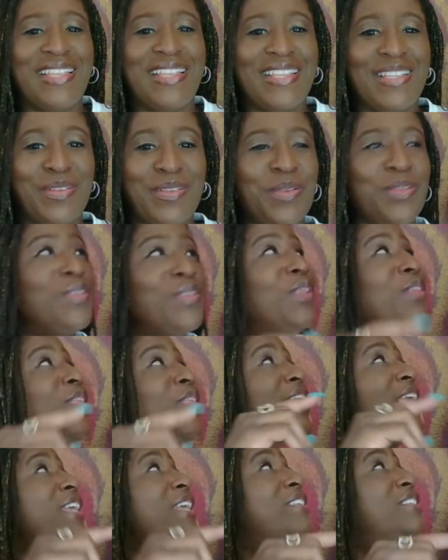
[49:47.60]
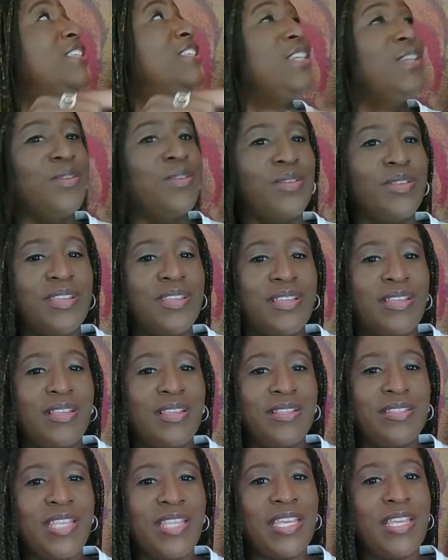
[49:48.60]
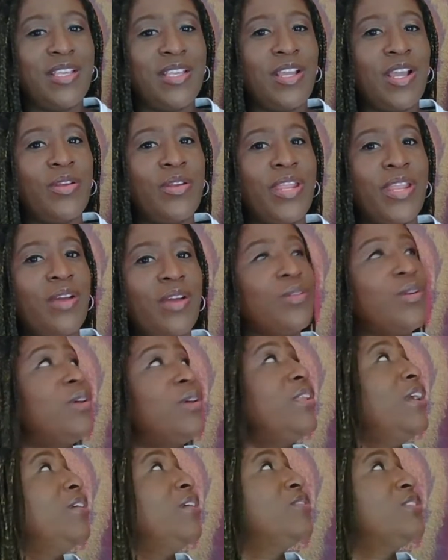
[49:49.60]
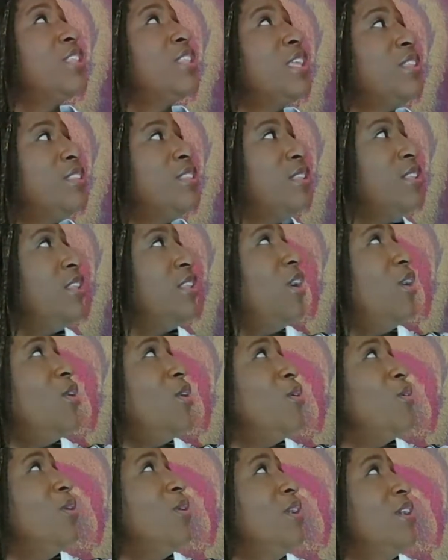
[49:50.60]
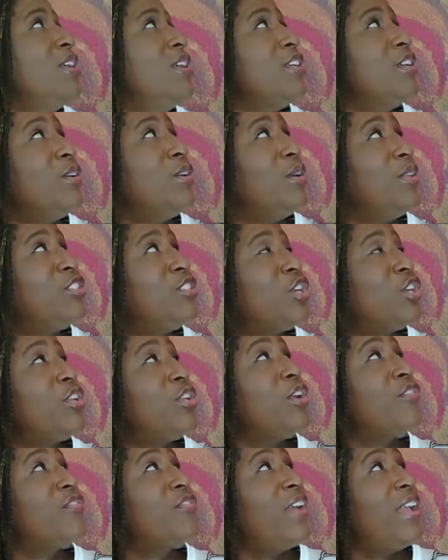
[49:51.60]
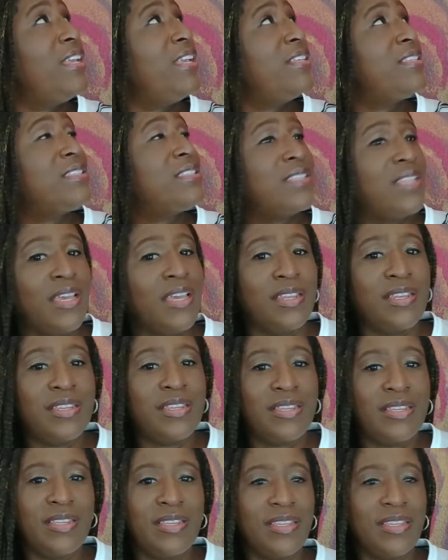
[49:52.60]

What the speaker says: No, they can't see you. They go down. So no, show your face, son.